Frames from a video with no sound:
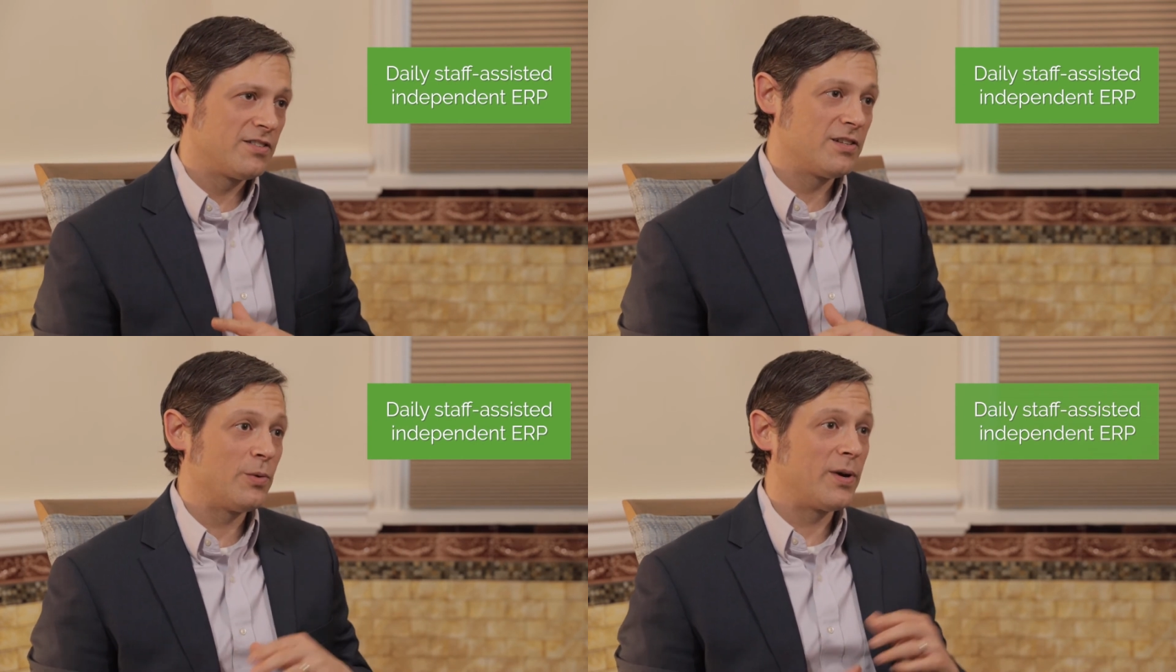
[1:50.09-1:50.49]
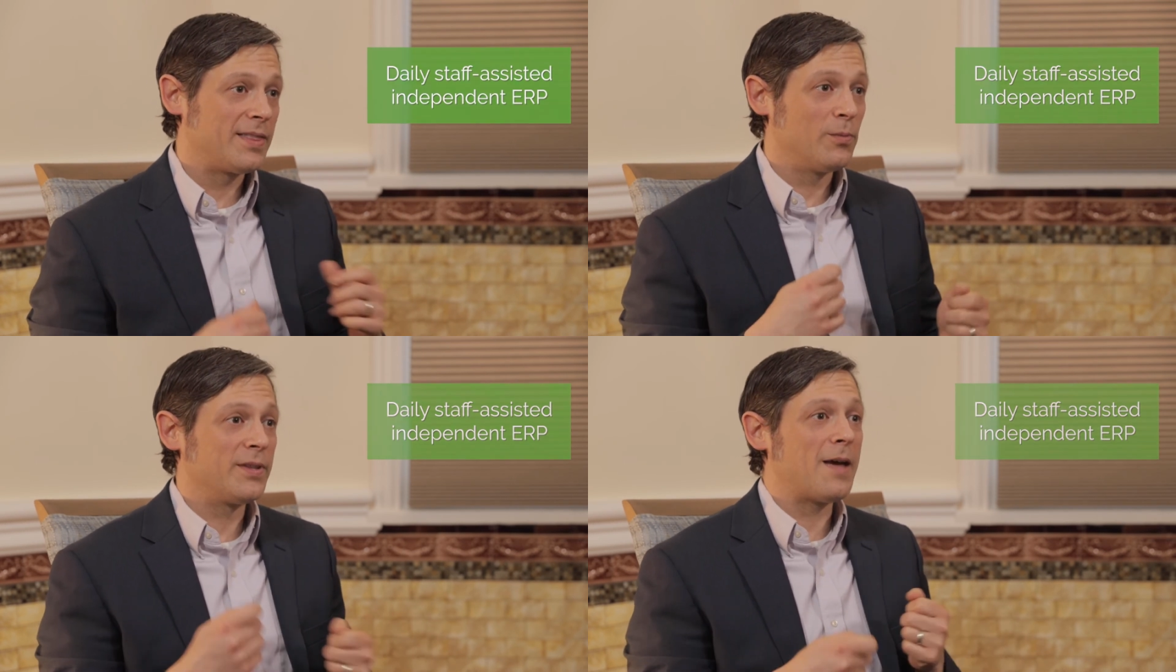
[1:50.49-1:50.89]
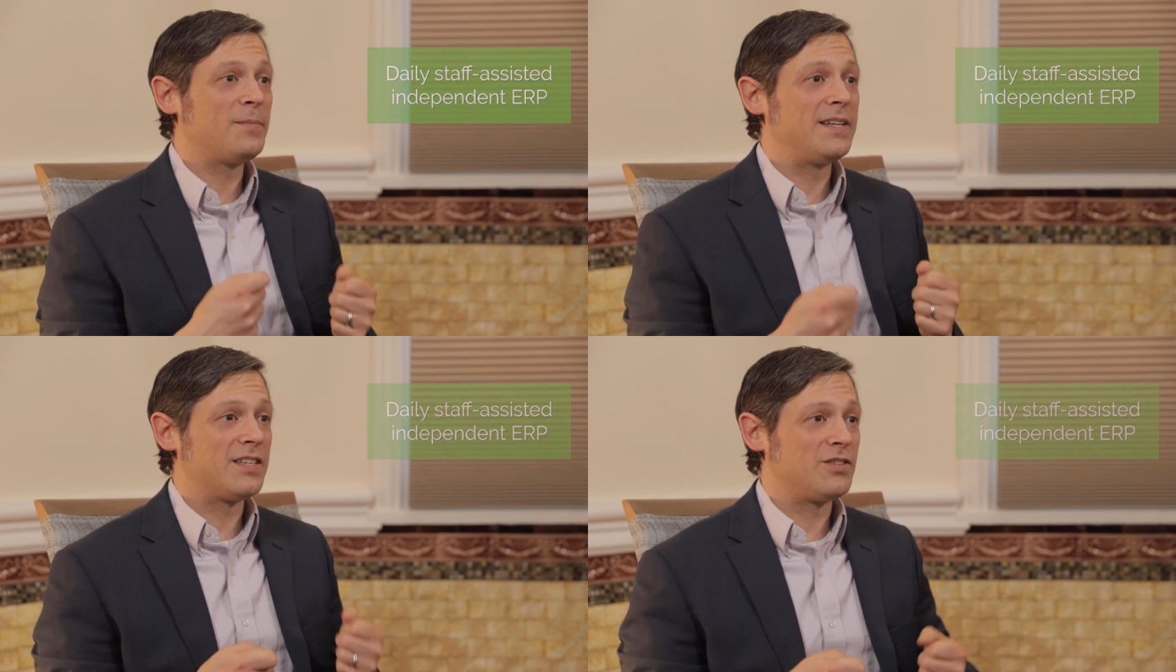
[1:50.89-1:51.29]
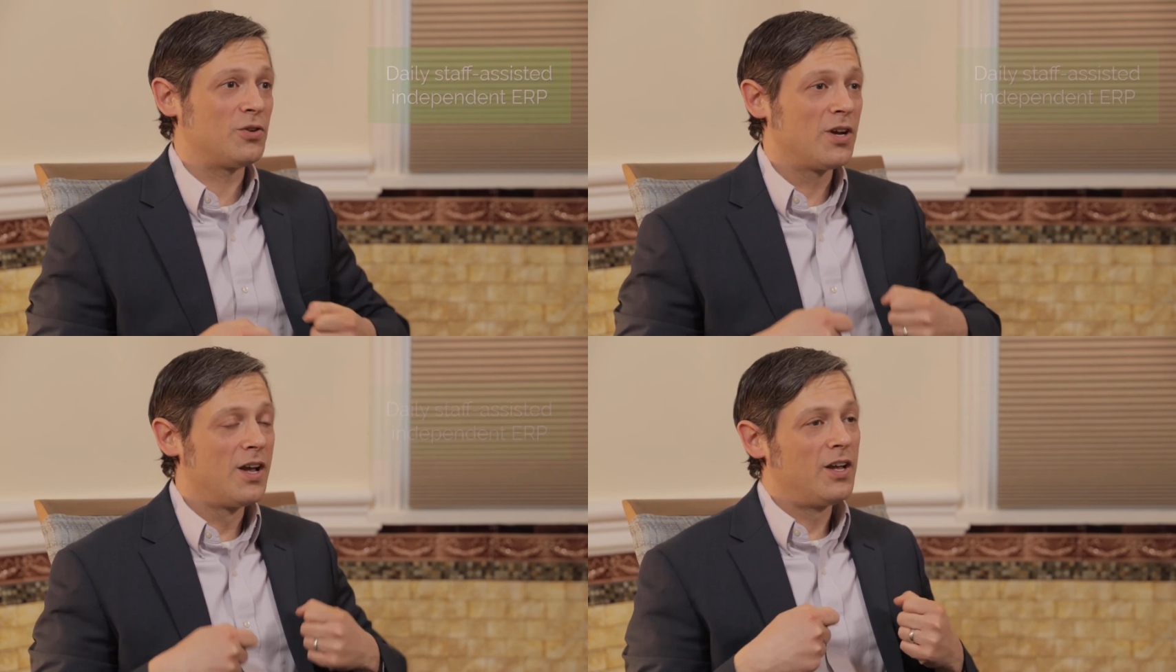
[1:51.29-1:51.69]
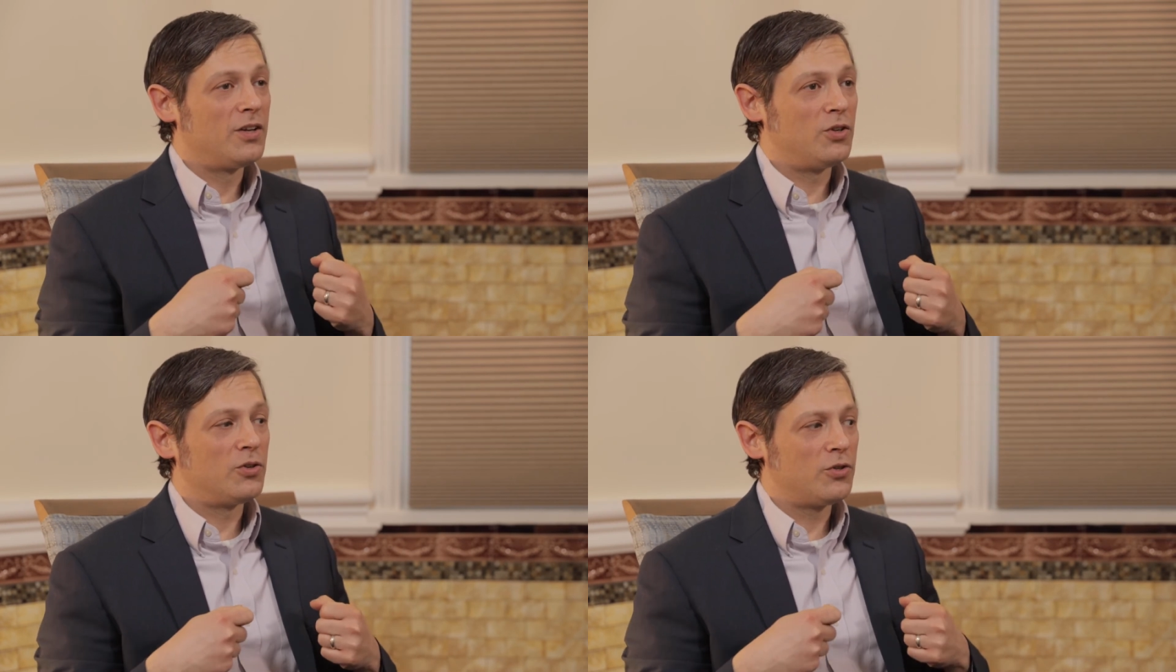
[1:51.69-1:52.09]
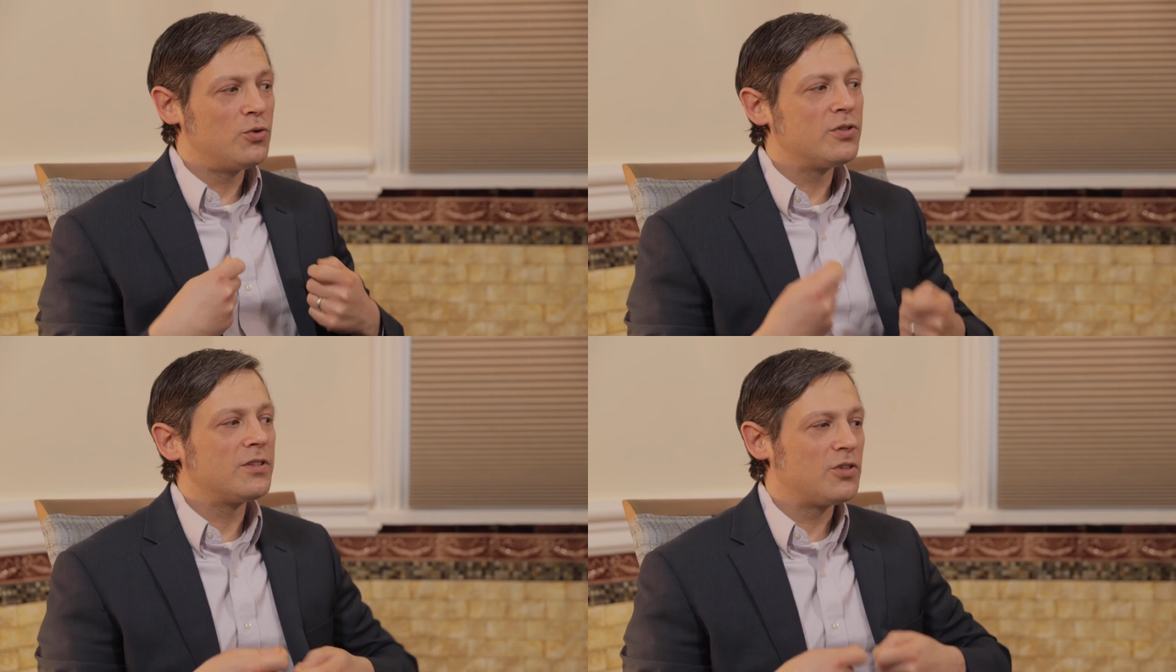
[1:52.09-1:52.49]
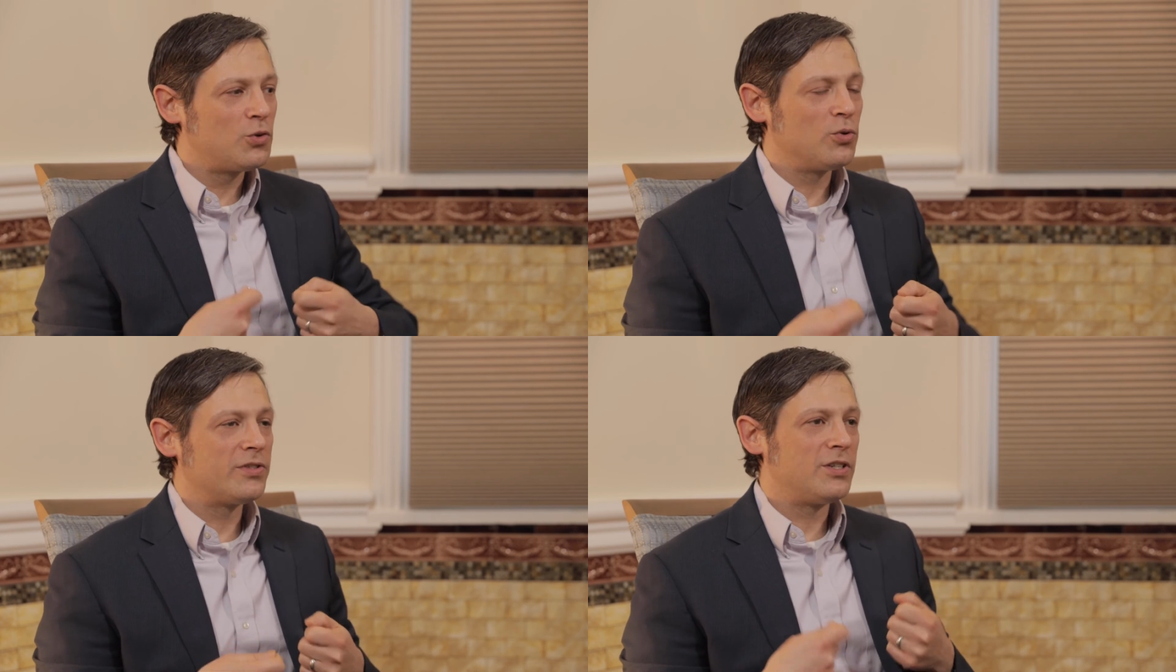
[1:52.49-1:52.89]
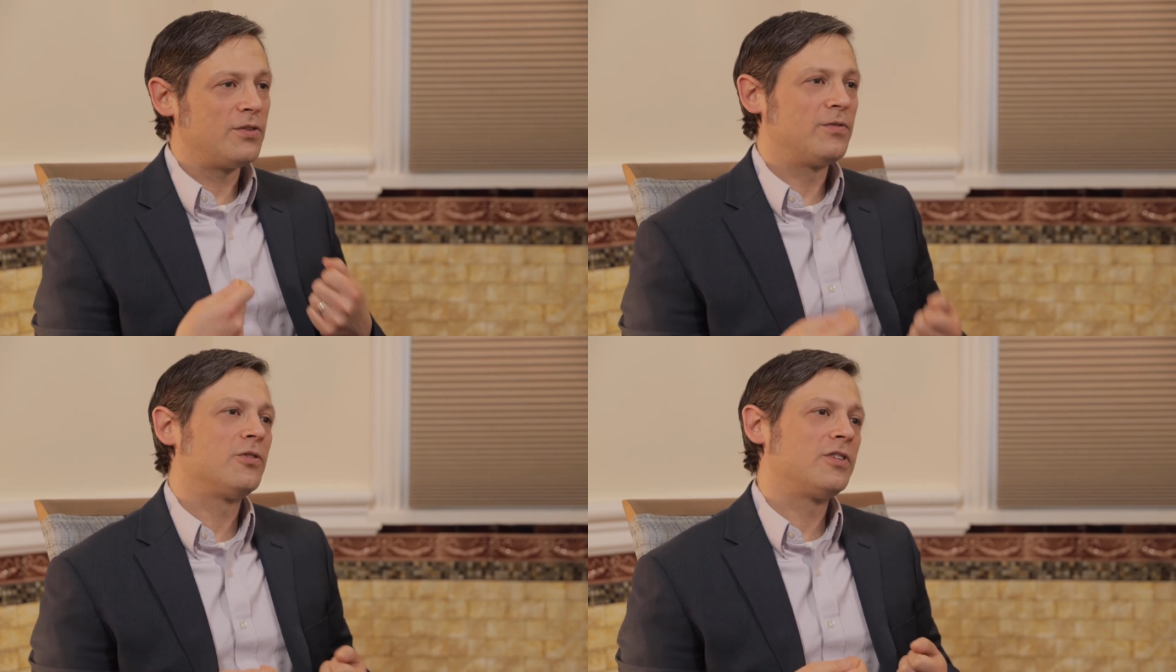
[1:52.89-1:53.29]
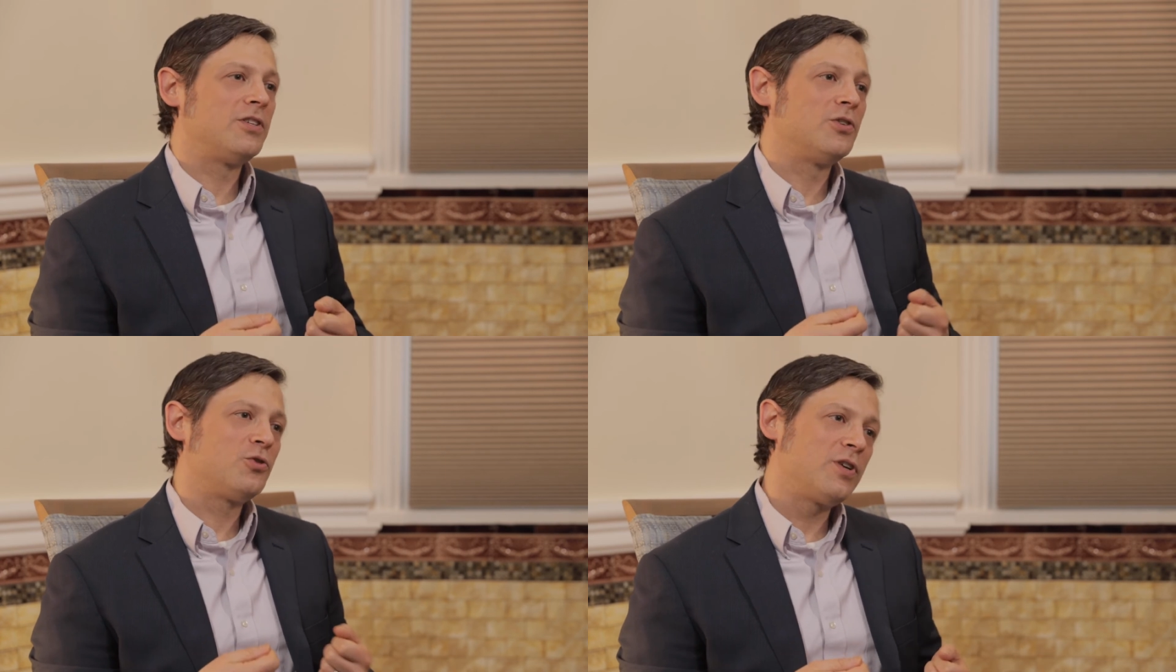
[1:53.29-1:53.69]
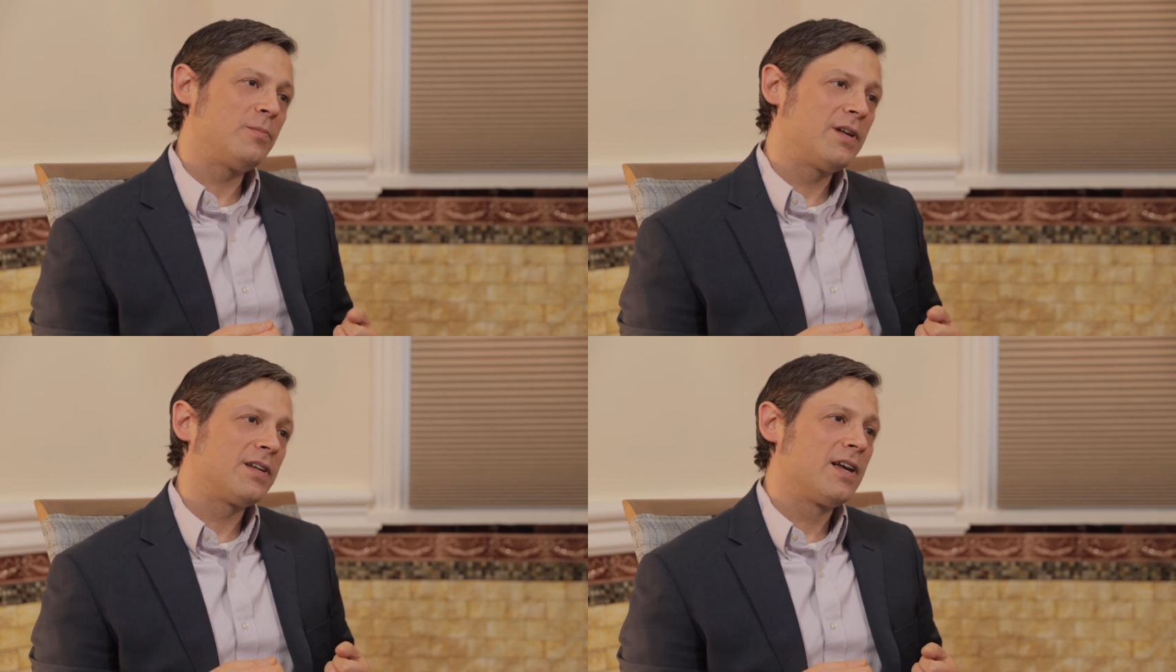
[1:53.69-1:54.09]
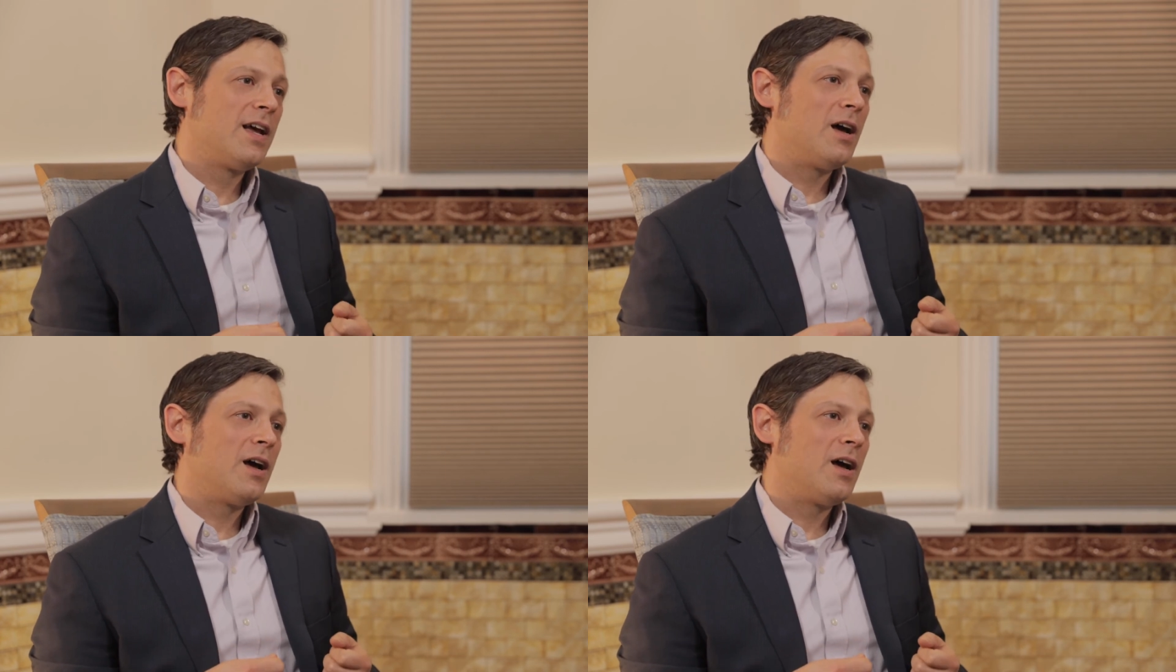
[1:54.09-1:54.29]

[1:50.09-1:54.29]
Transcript: So what that means is you're using the tools that you've learned in your treatment,